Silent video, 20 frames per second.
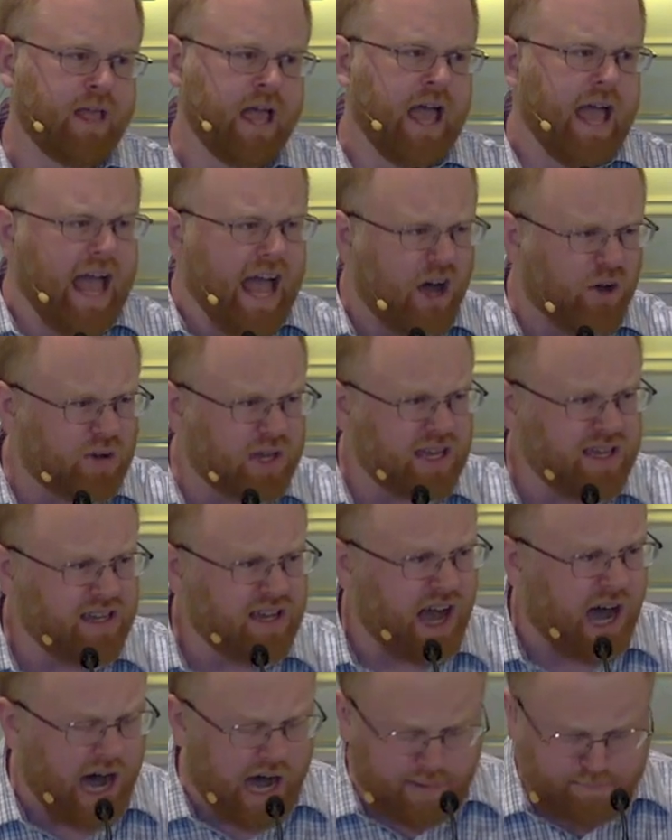How can
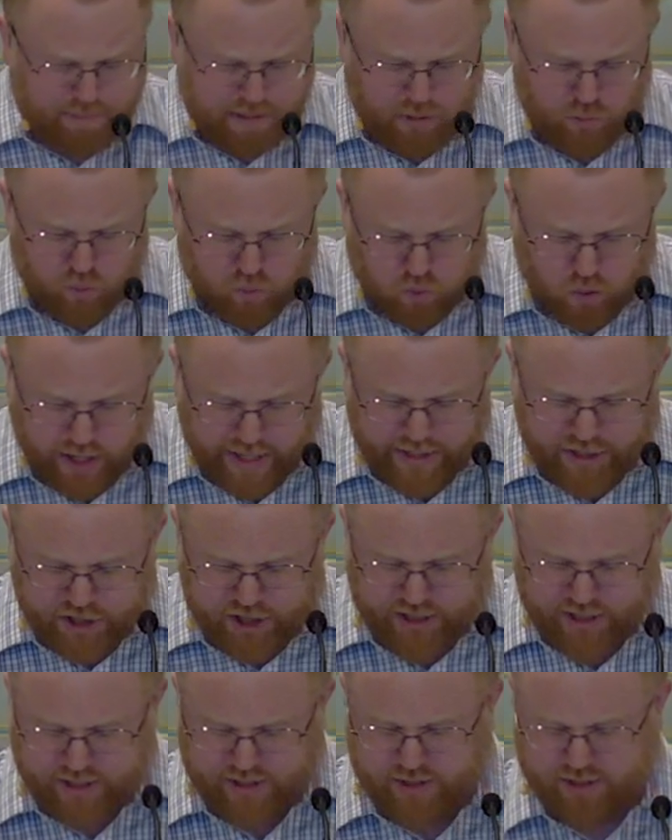God be
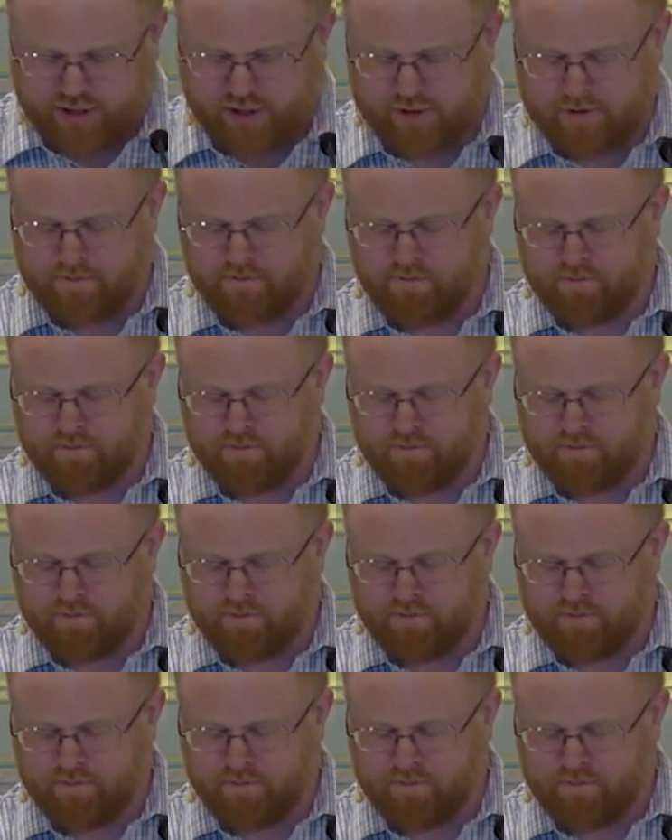righteous?